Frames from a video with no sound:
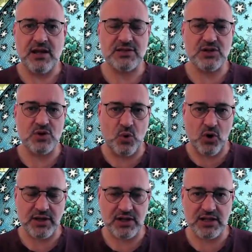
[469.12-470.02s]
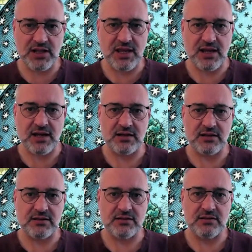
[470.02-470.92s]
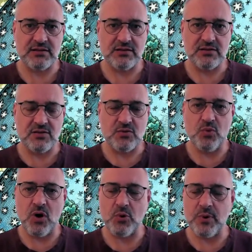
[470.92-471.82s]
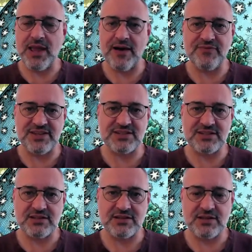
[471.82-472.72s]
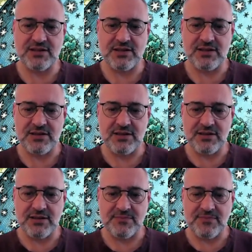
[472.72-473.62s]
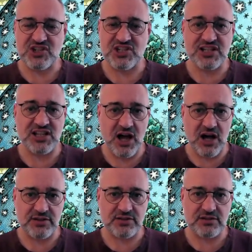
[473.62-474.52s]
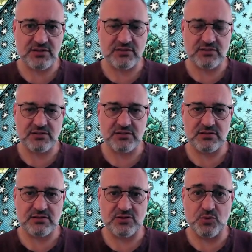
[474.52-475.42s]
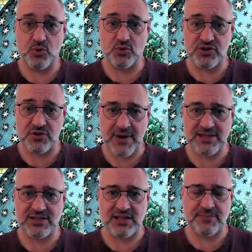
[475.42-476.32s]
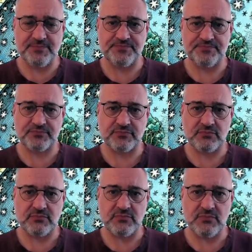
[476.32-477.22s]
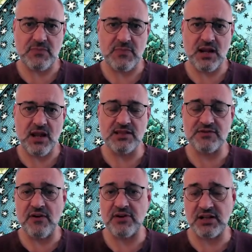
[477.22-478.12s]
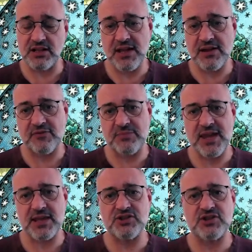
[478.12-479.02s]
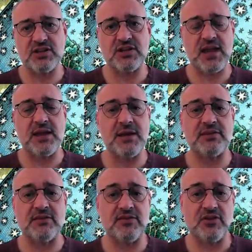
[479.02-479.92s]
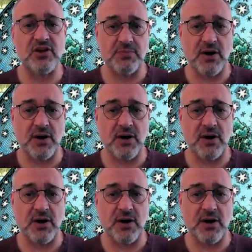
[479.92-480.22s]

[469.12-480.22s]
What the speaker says: it's quite clear why we have this slant towards the masculine. And it's very clear from the energy that came in, the third